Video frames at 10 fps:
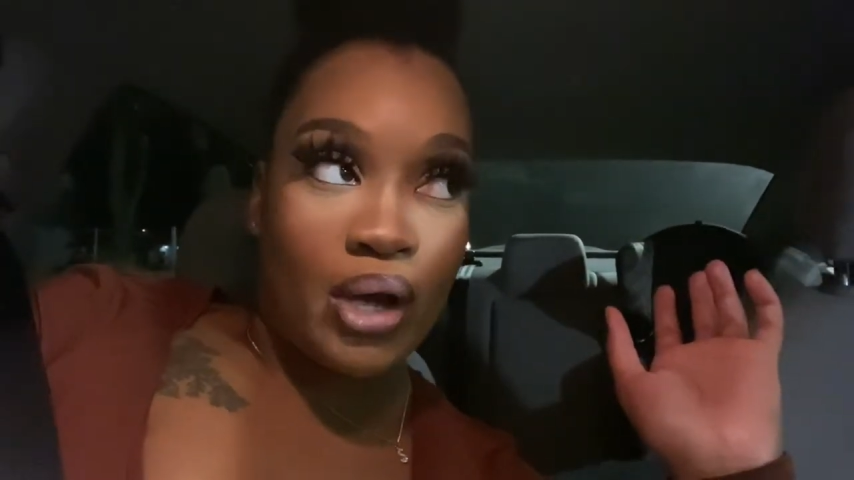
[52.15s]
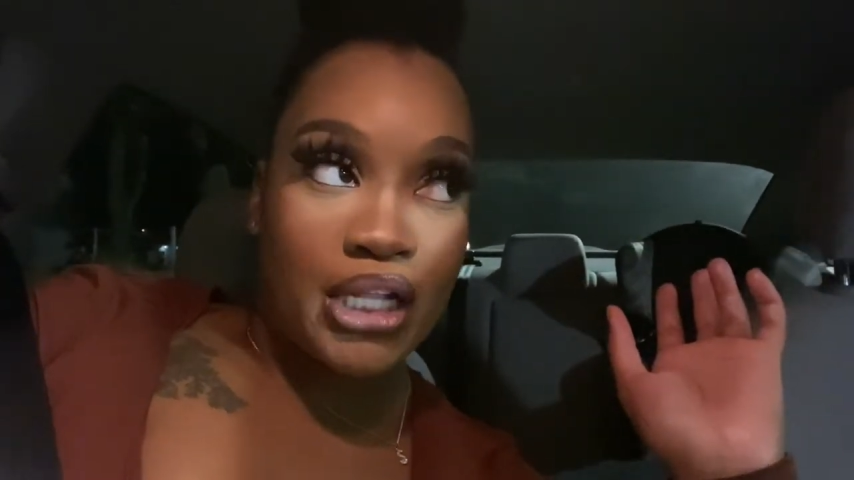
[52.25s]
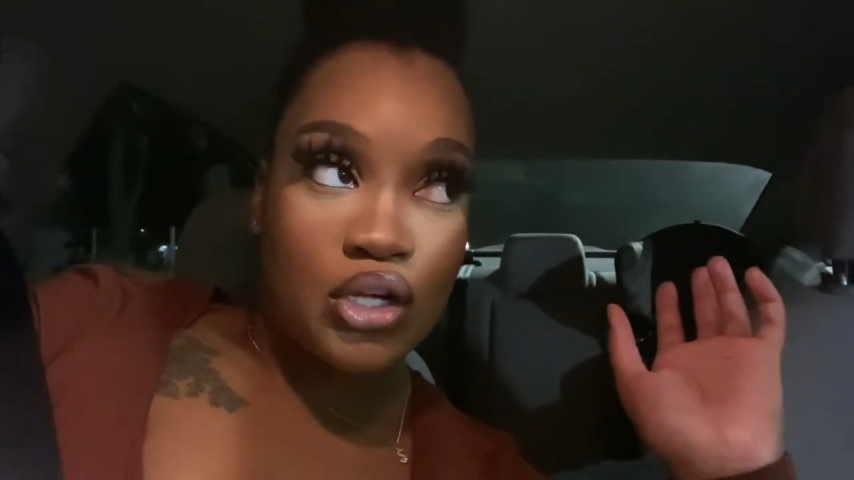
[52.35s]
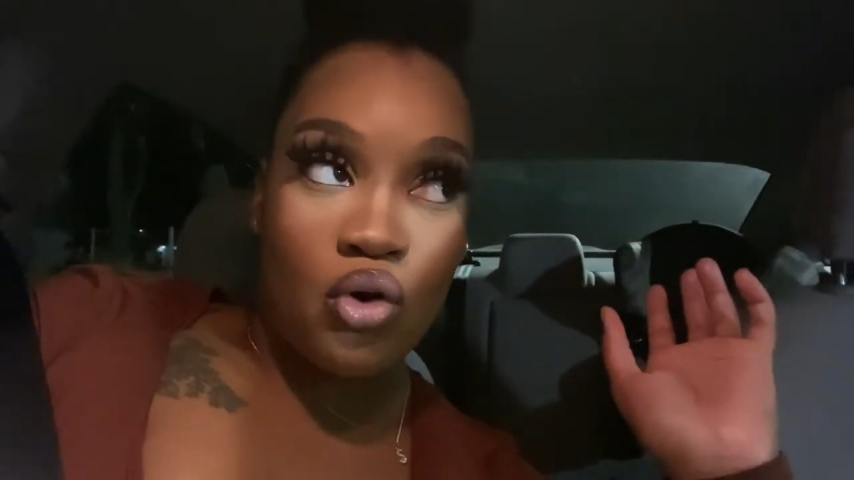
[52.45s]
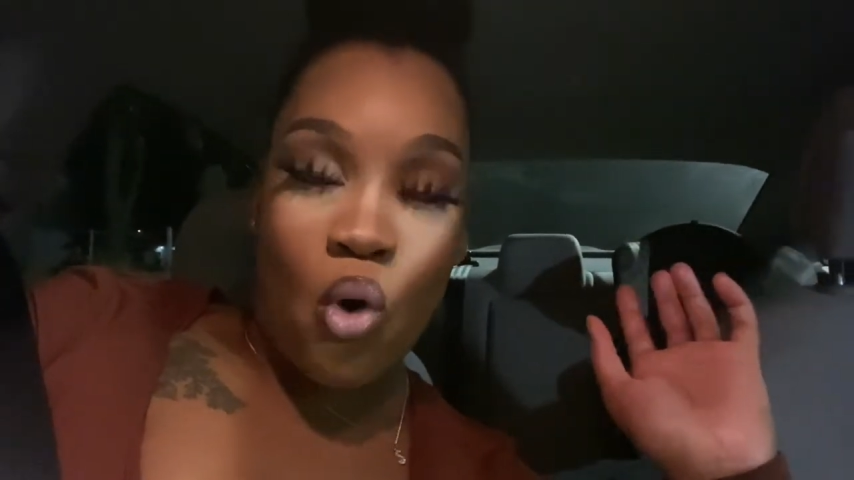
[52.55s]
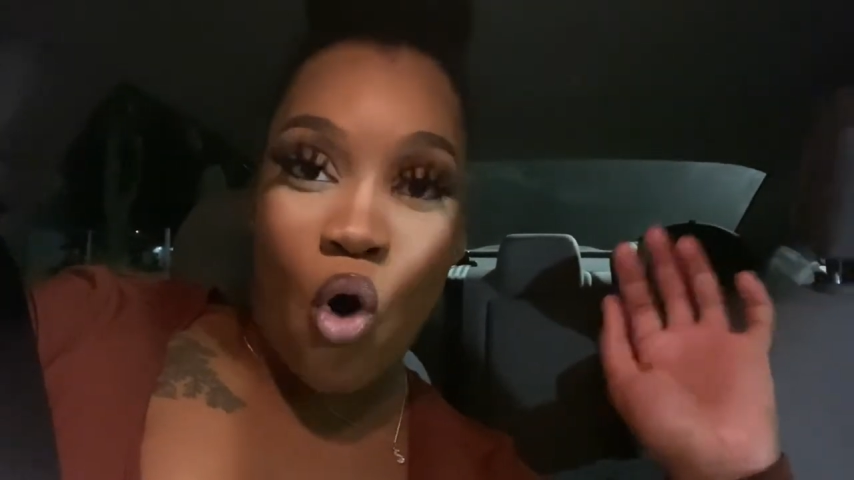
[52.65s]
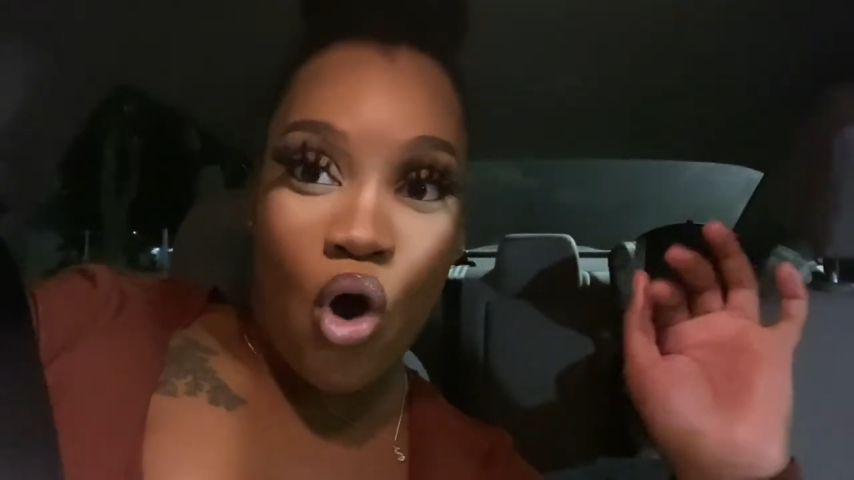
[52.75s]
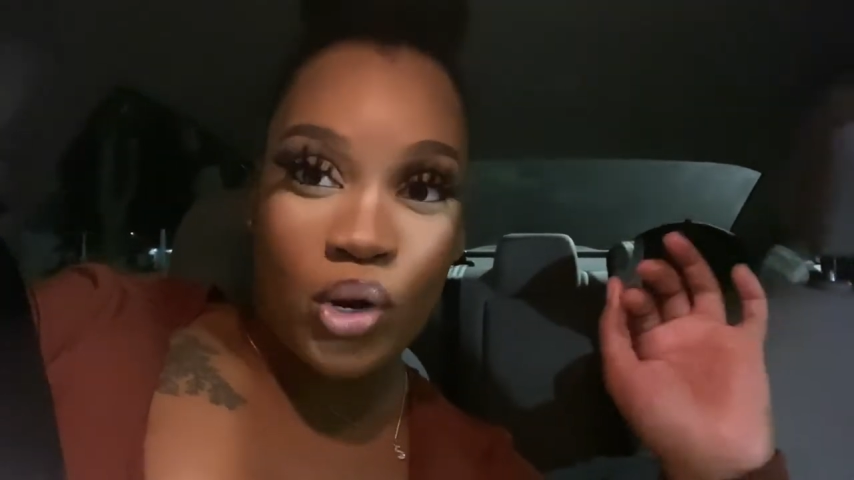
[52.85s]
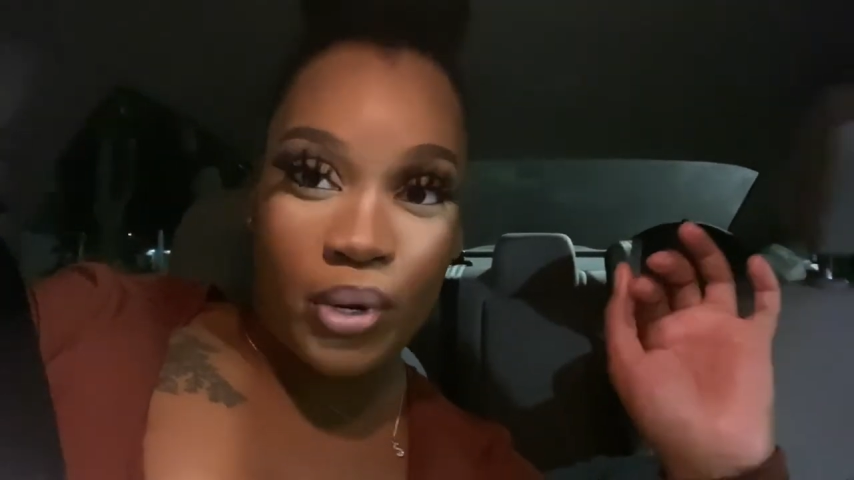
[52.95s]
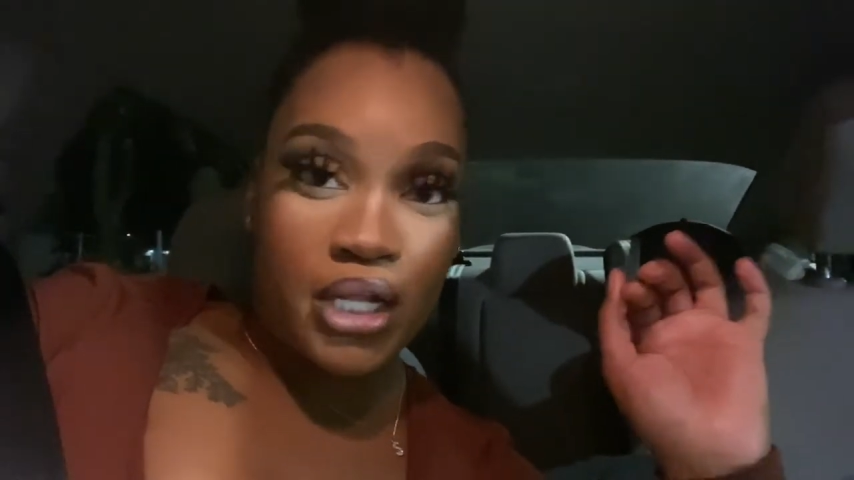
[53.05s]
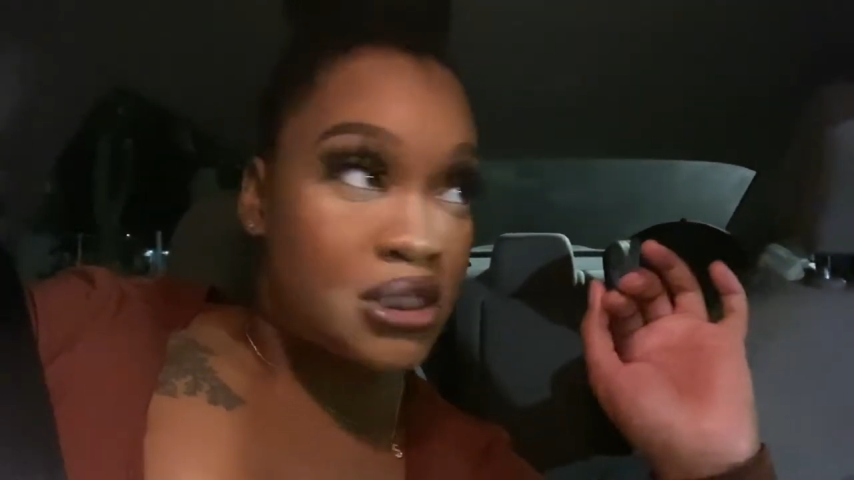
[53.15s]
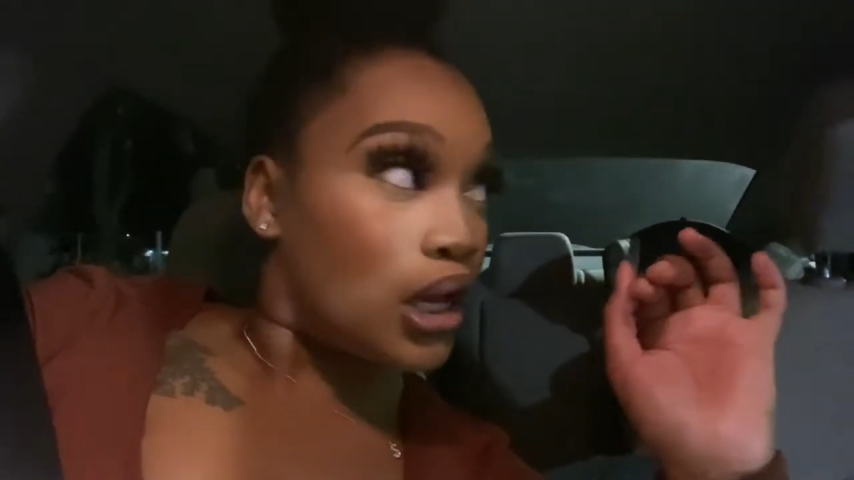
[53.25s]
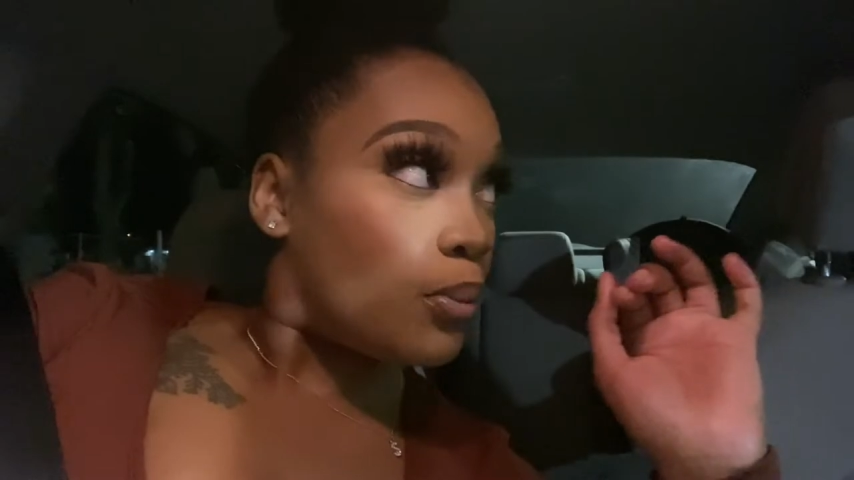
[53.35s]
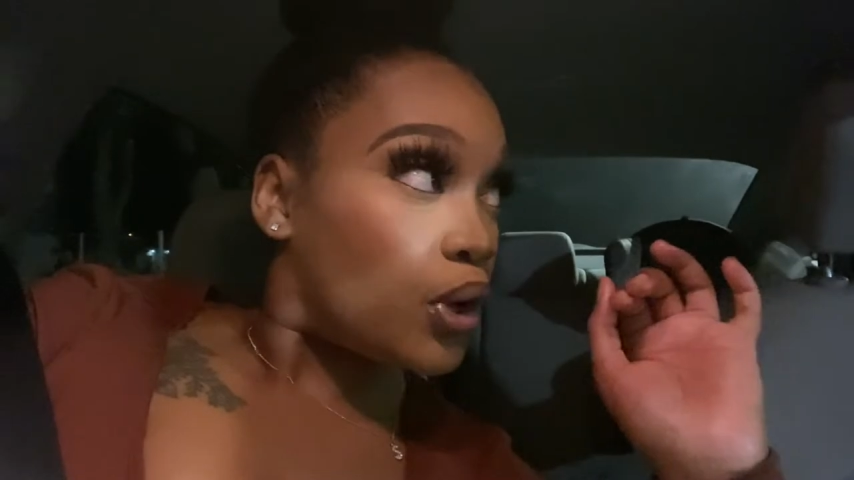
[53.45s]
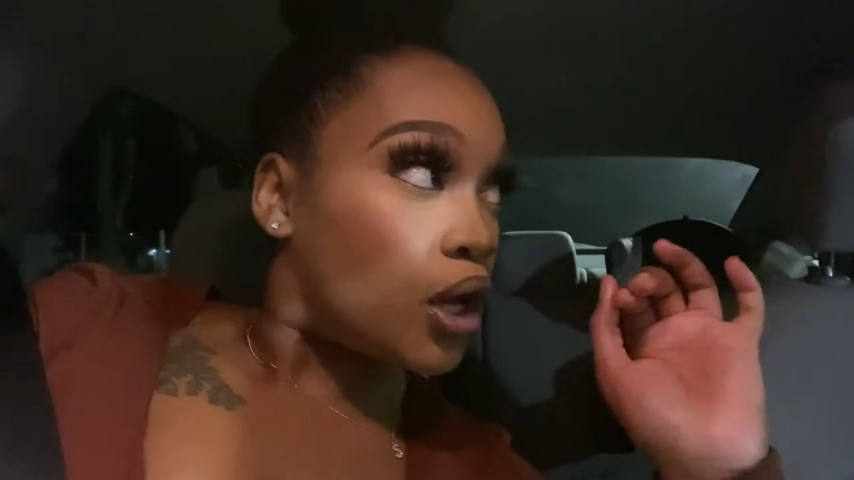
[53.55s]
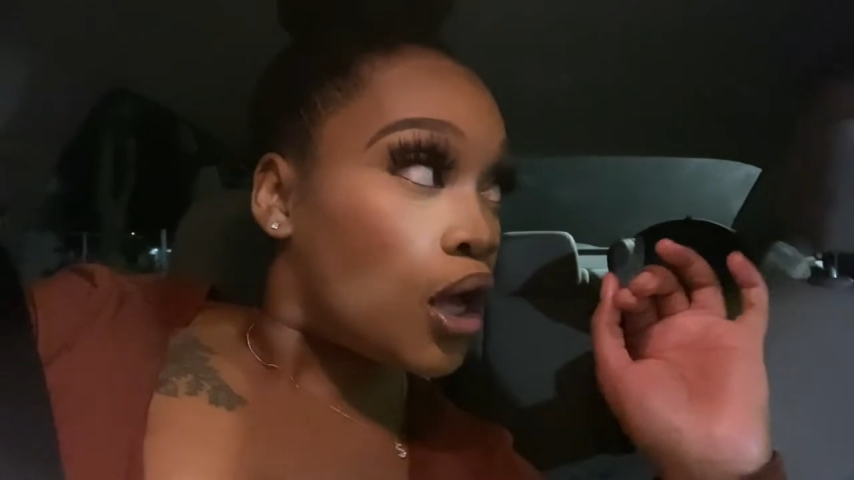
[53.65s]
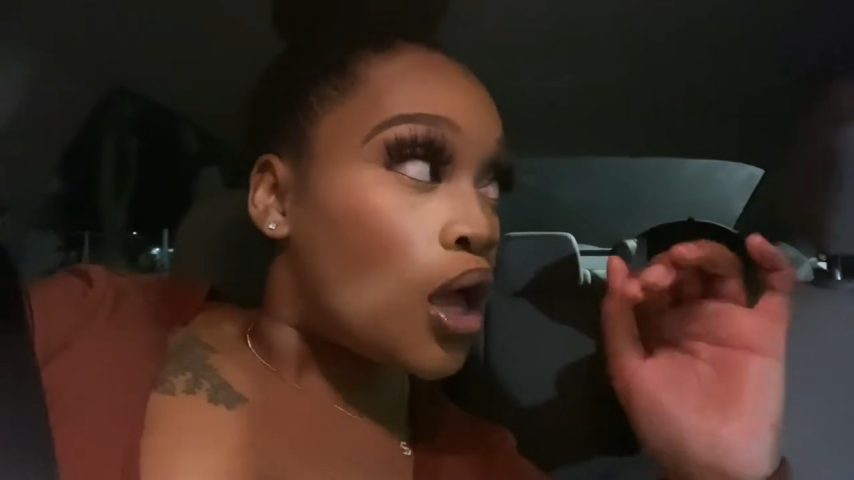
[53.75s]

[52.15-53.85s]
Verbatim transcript: have to go all the way to Tampa.